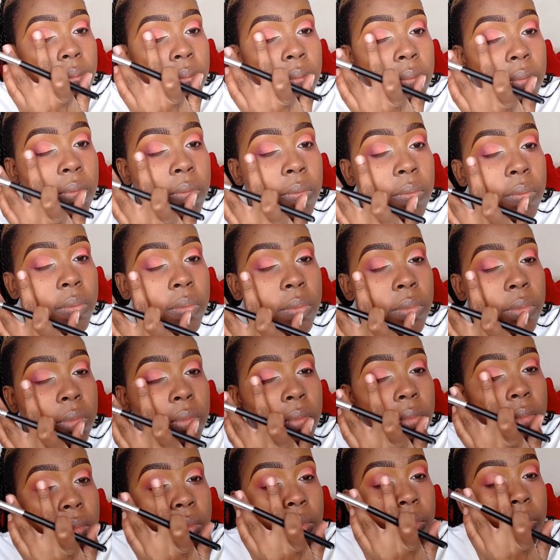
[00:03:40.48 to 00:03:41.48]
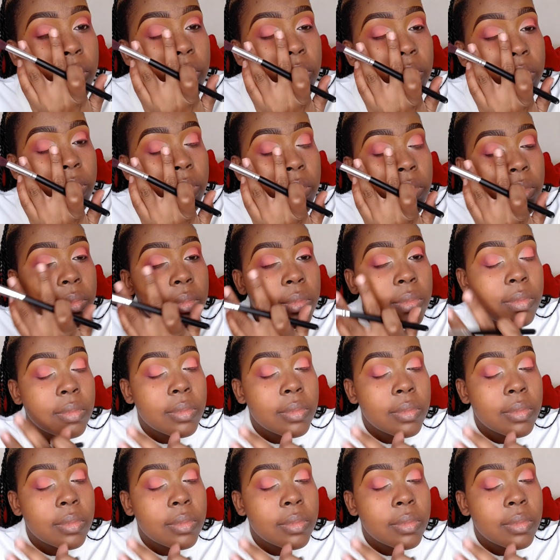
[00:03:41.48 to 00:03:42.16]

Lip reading: (silence)